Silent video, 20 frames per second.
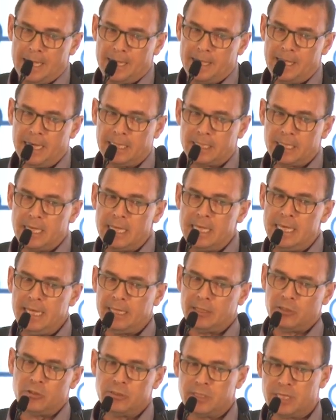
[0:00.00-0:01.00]
that
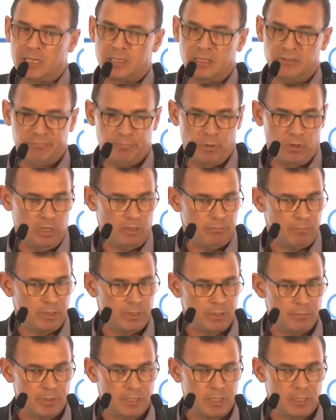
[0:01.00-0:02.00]
heat conductive
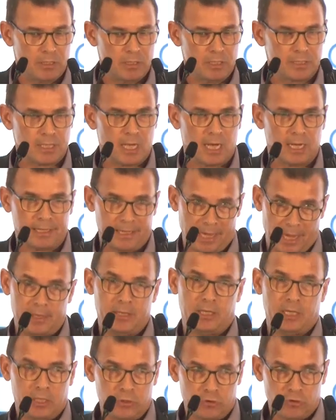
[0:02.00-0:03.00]
polymer materials are
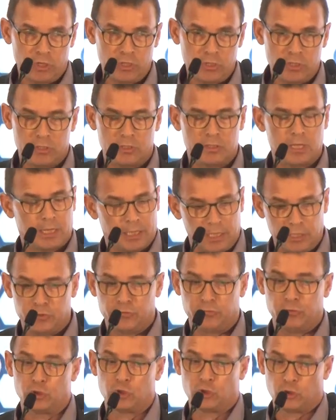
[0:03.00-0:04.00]
gaining interest, that is
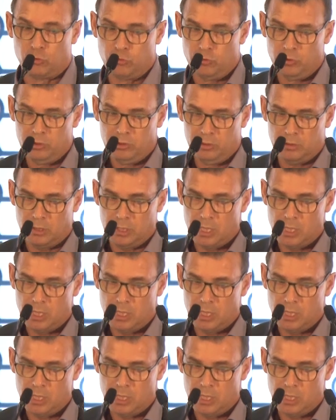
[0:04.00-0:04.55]
for sure.